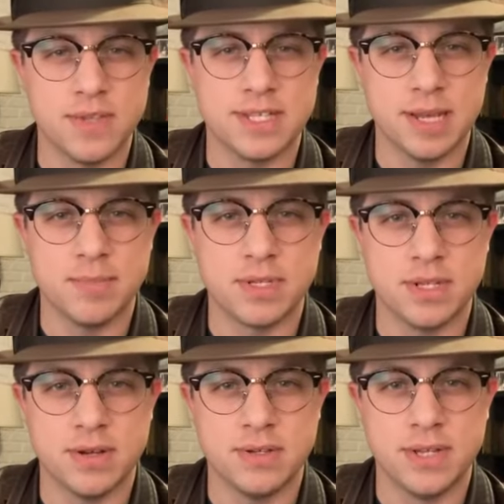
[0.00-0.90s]
on this
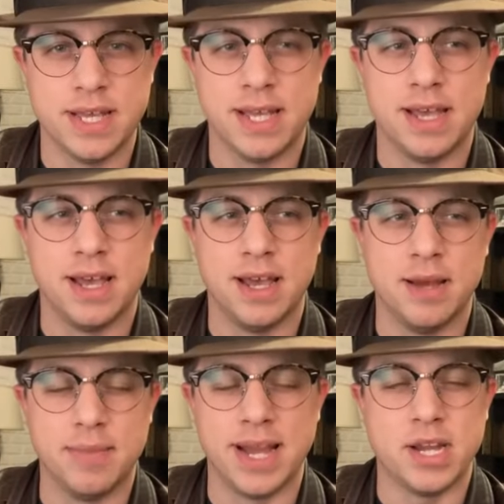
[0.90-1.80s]
episode.
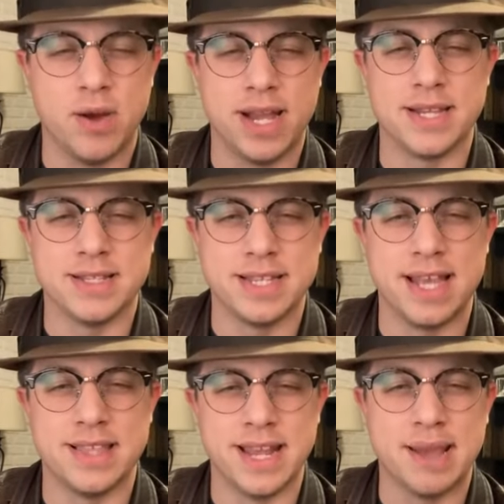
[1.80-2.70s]
I know I had
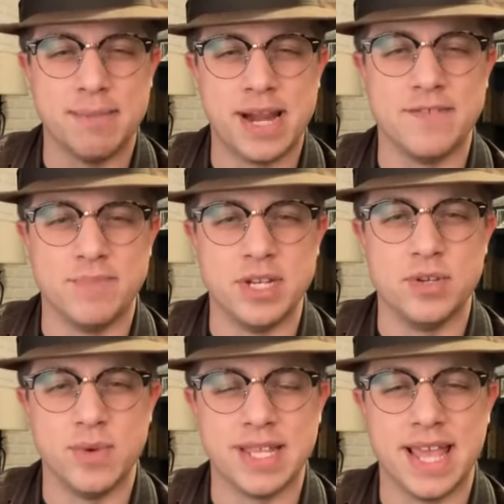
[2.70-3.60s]
said that I might have been
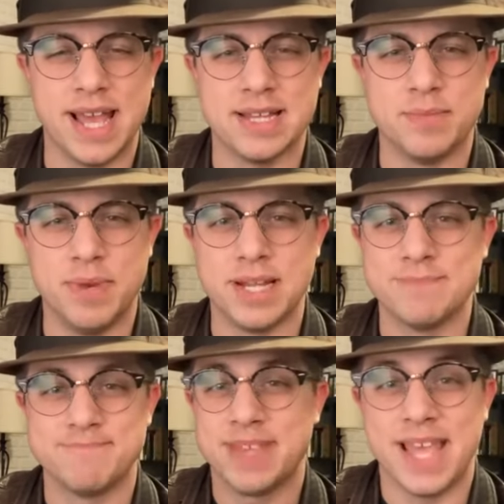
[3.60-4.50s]
doing that,
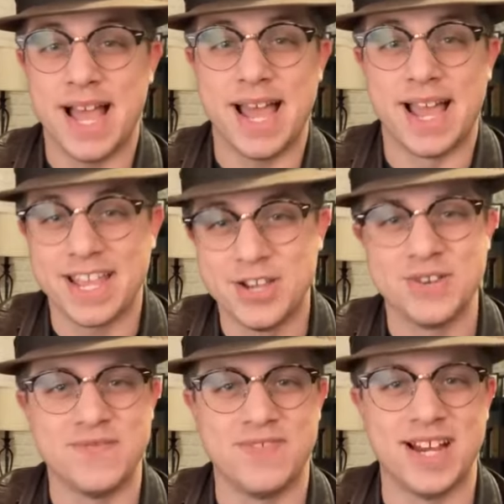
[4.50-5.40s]
but I
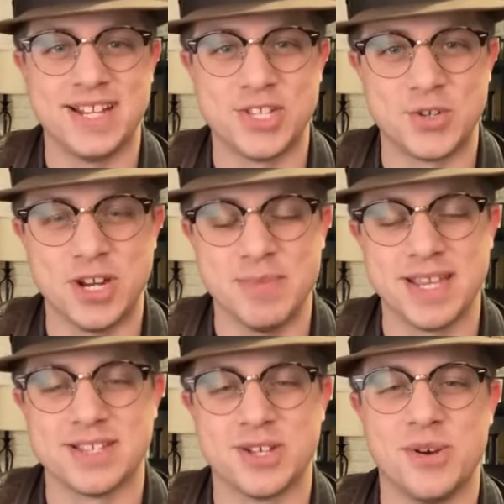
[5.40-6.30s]
couldn't find it
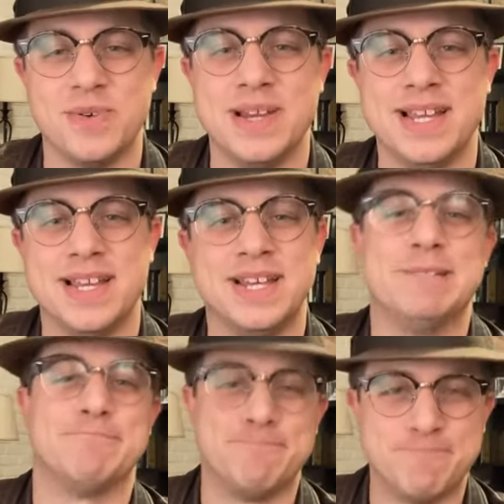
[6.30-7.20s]
streaming. So
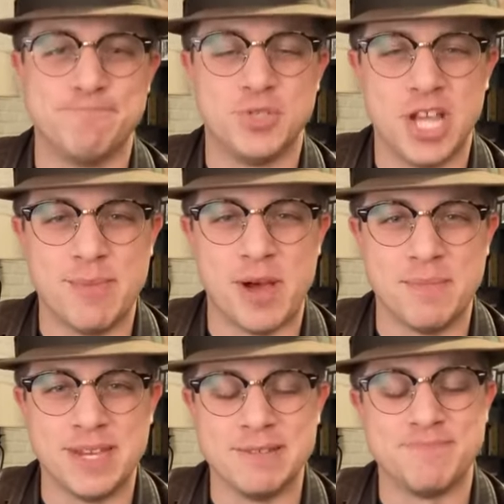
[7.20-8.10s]
shame
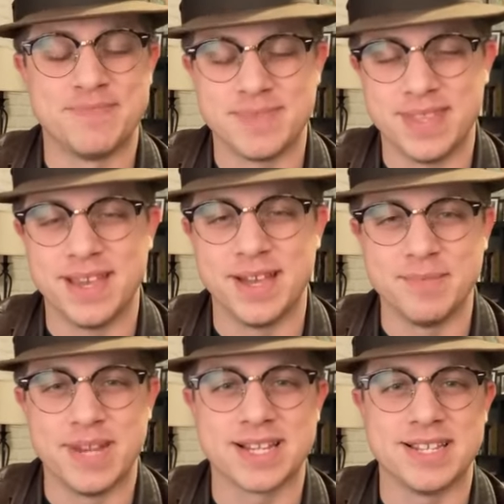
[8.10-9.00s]
on me.
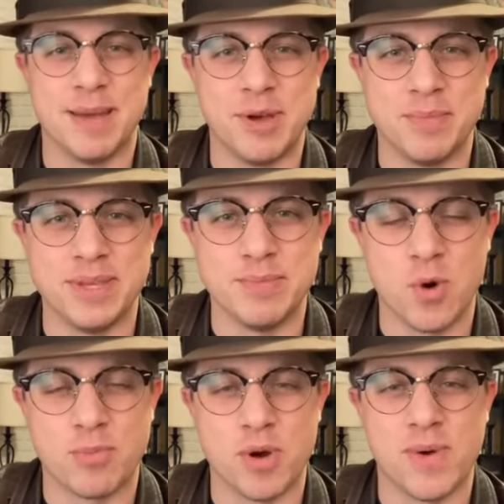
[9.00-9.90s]
Next time I'll be
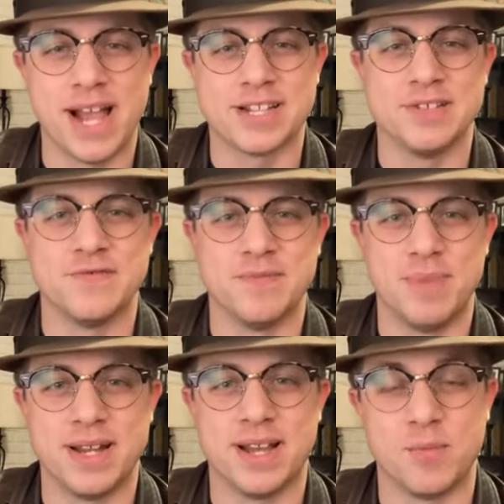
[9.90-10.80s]
more proactive.
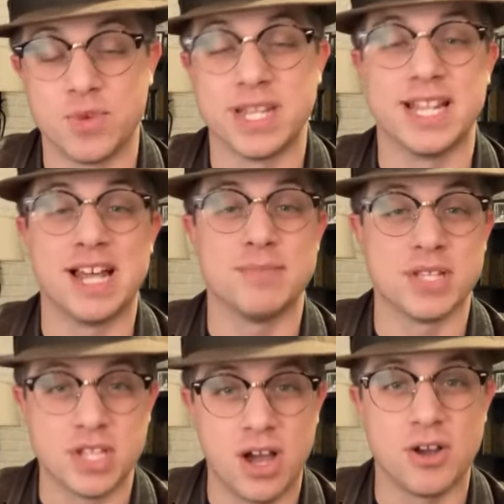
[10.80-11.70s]
But I'm really glad
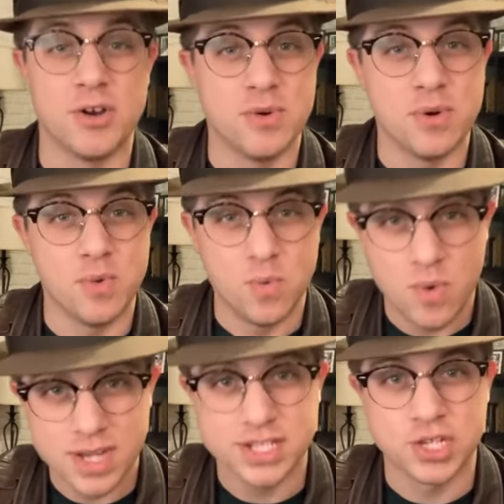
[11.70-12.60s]
Matango
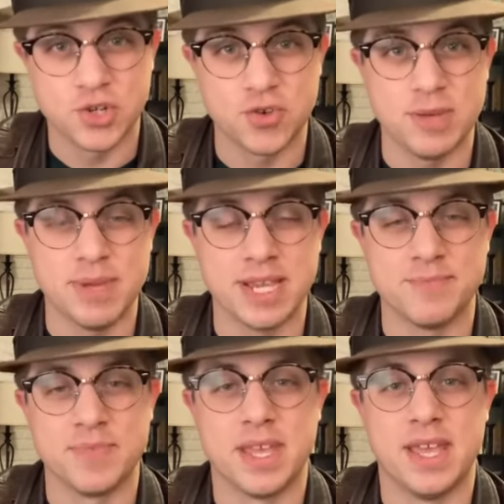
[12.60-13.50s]
was
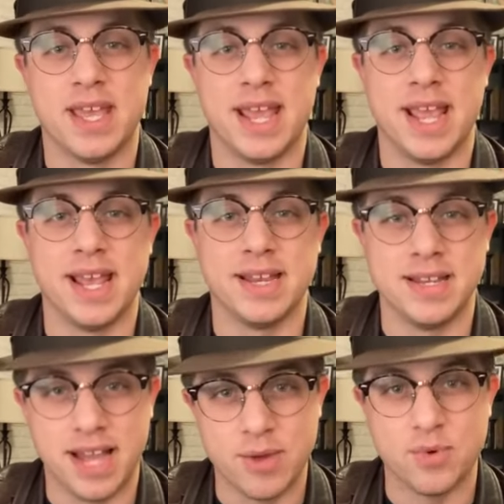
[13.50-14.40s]
streaming,
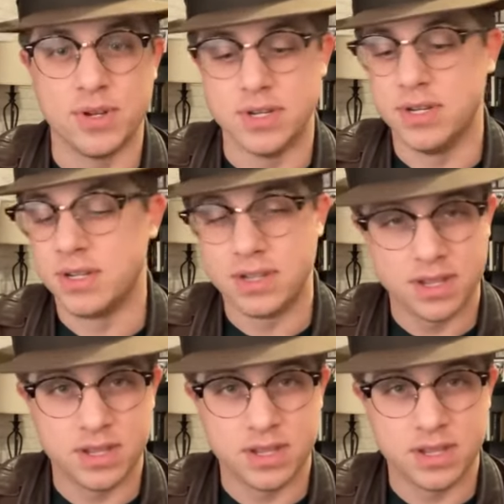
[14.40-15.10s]
and I would